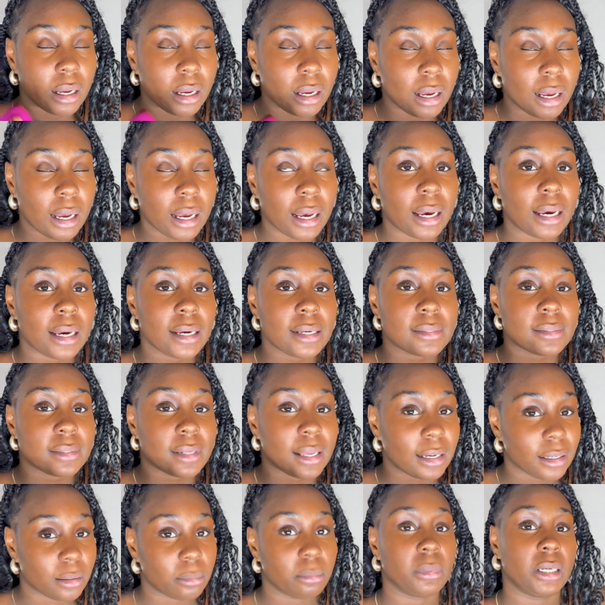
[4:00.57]
eyes
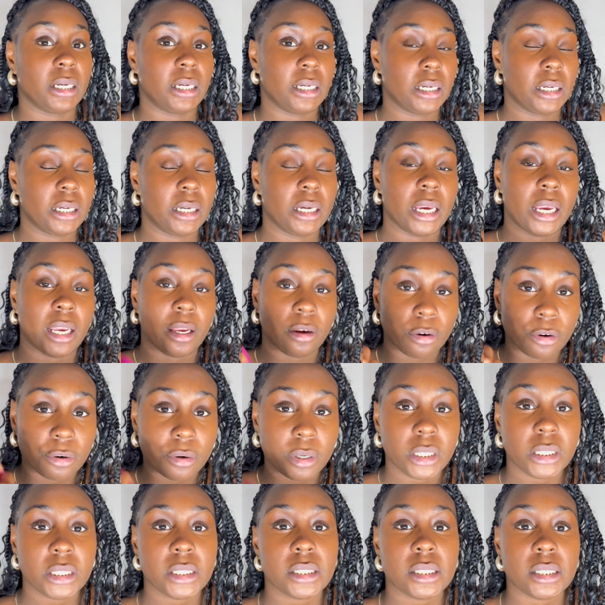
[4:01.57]
like me and
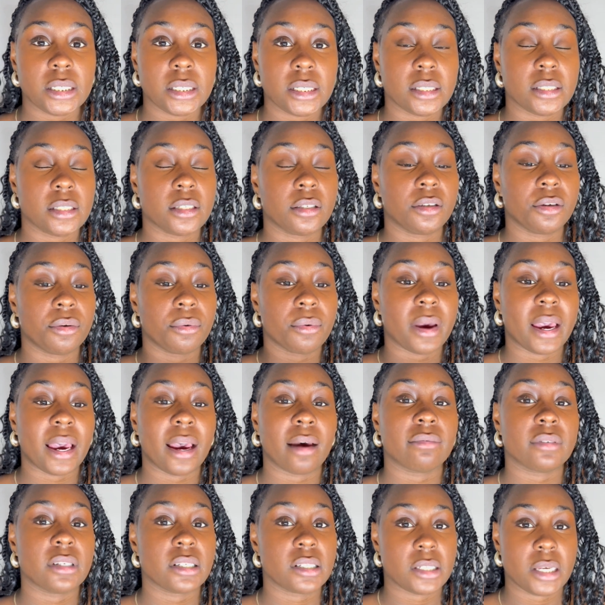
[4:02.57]
creases, you
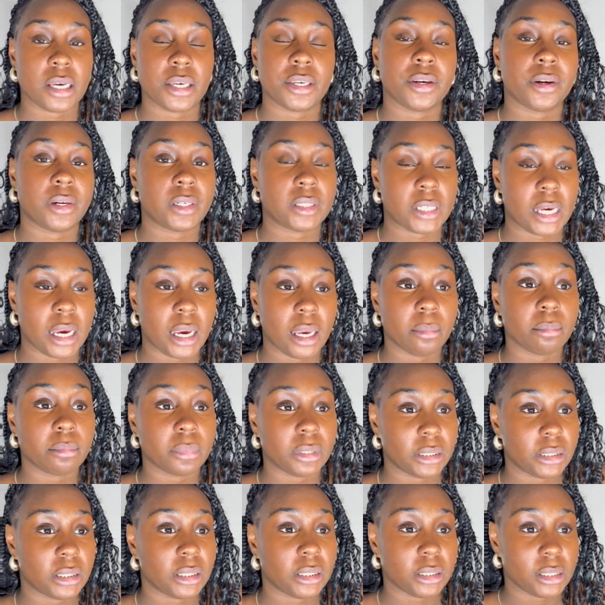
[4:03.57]
have to take your time
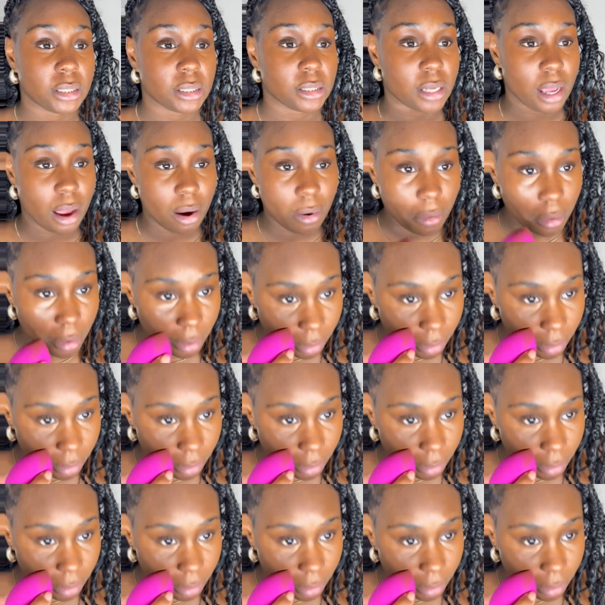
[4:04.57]
blending this out.